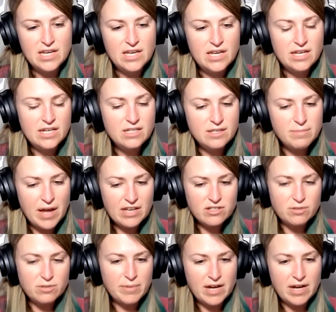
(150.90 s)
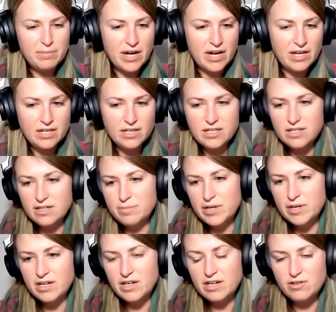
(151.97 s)
He's the mastermind behind it. He had been
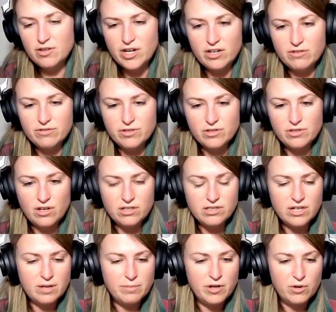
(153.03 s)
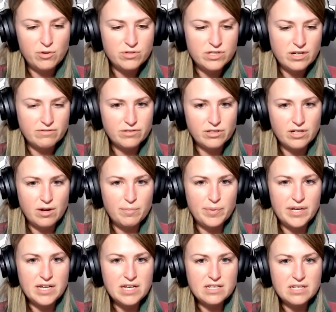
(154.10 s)
an integrator for a long time and owned several
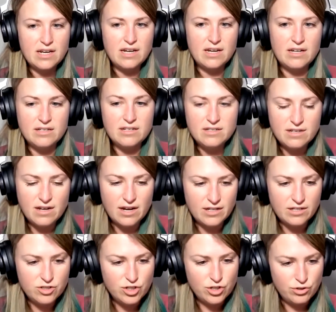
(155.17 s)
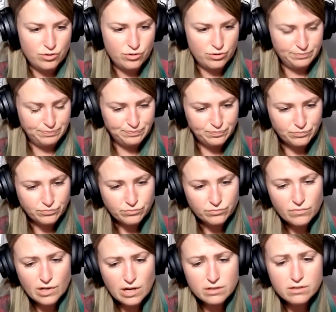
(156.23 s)
companies and decided to
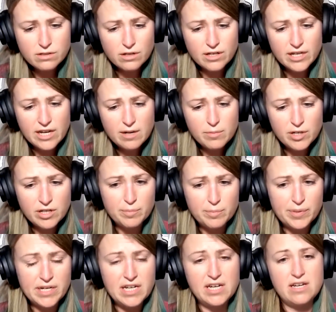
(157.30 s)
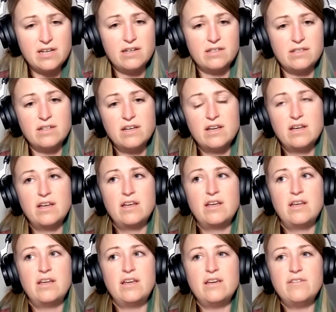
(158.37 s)
start a camera company. And
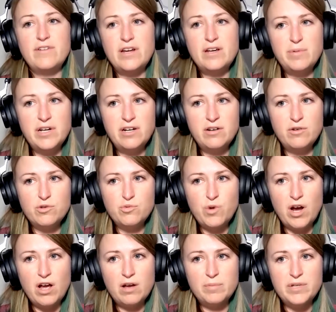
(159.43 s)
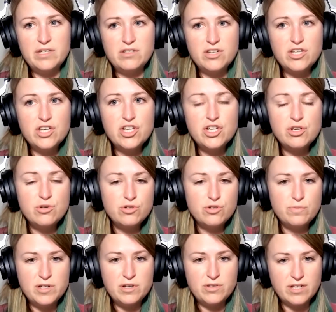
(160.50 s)
if anybody knows Rob, he's a huge
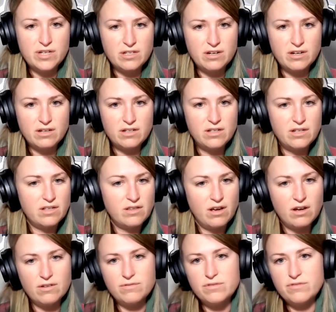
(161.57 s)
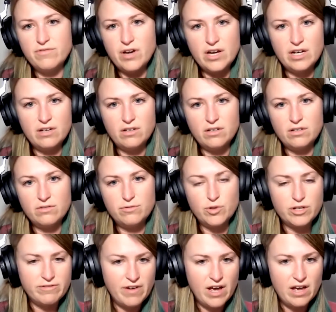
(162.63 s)
music nut. He loves vinyl
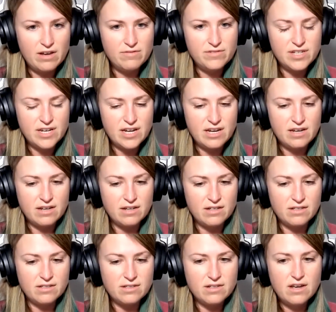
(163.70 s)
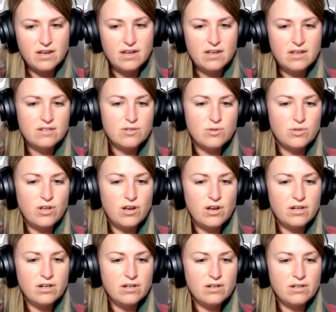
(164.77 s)
45s. And so a lot
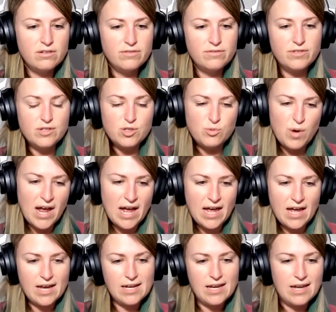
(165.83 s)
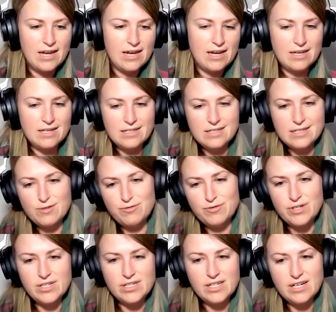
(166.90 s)
of the swag and
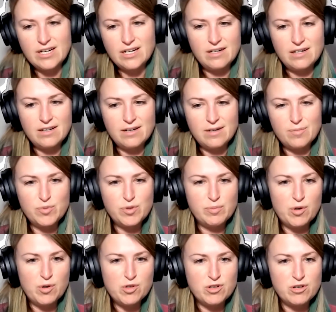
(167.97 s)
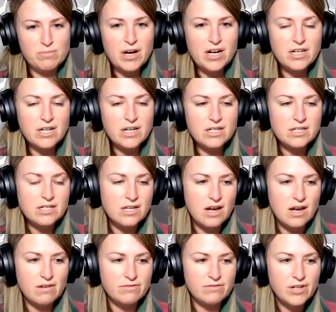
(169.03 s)
different kind of promotional marketing
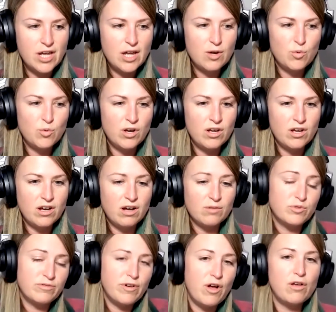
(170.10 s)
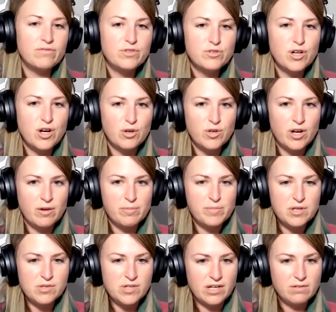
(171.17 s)
stuff revolved around
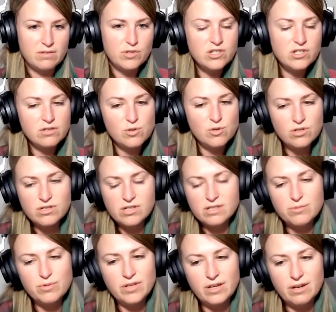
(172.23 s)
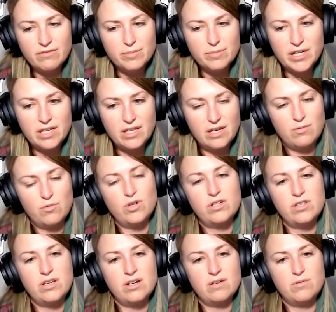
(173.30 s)
music, which is cool because really everybody that
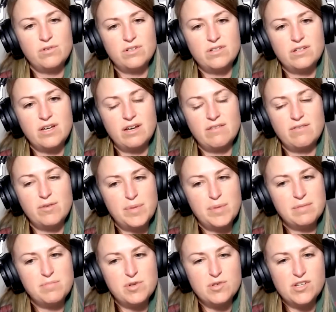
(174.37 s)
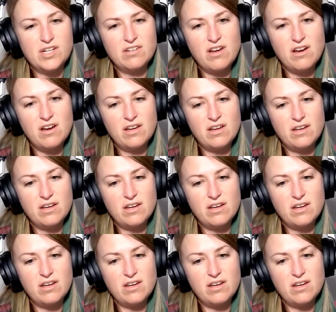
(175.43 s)
worked there was kind of a big music nut.